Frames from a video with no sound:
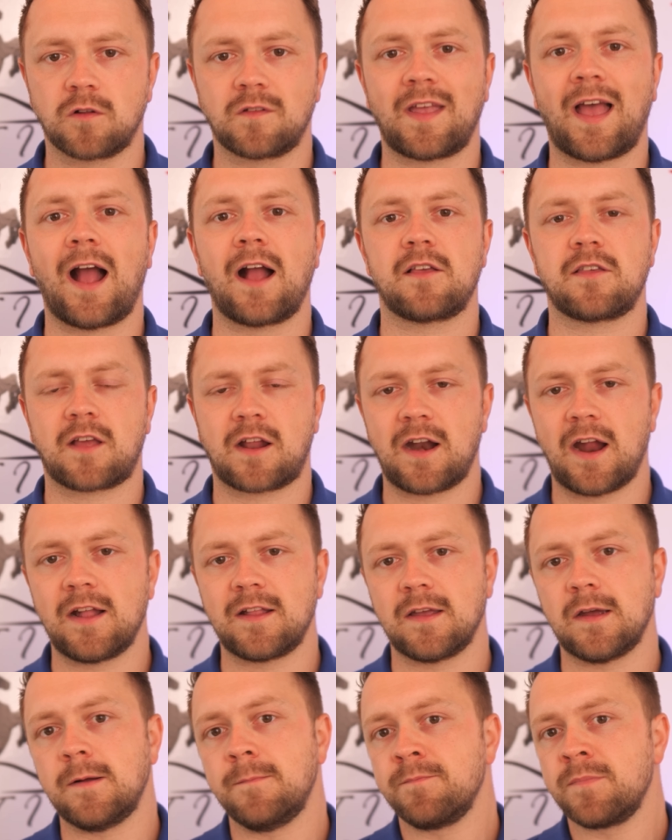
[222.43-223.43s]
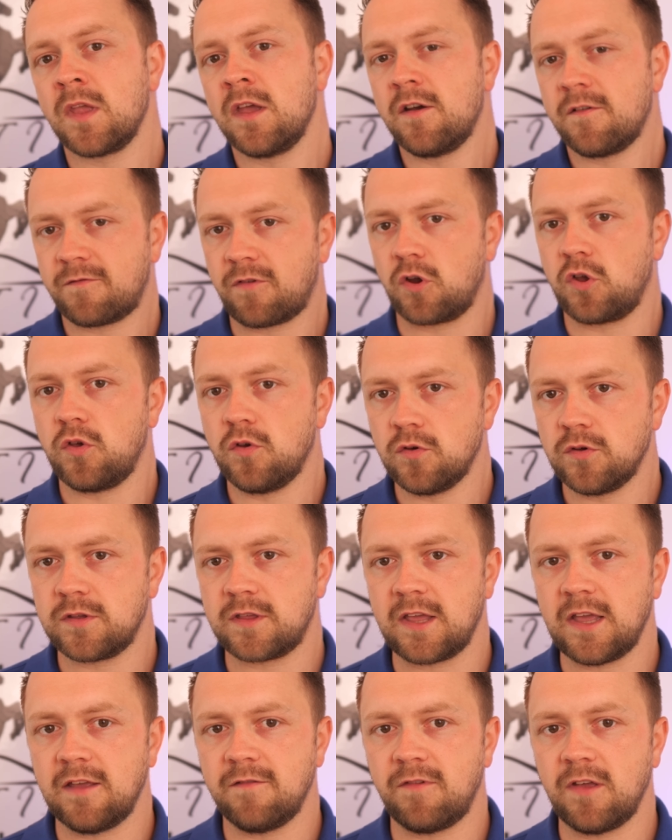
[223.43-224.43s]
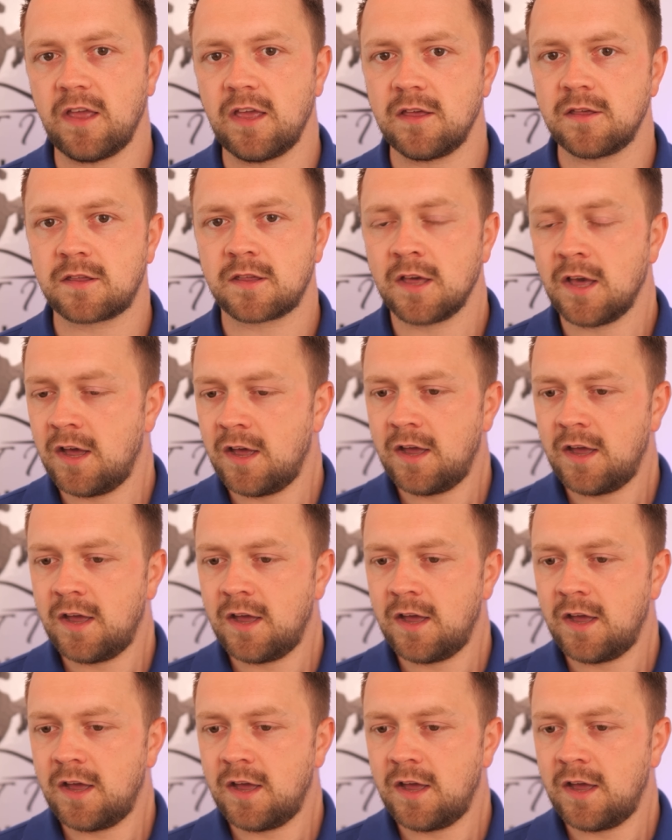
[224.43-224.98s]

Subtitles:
tax credit for used EVs.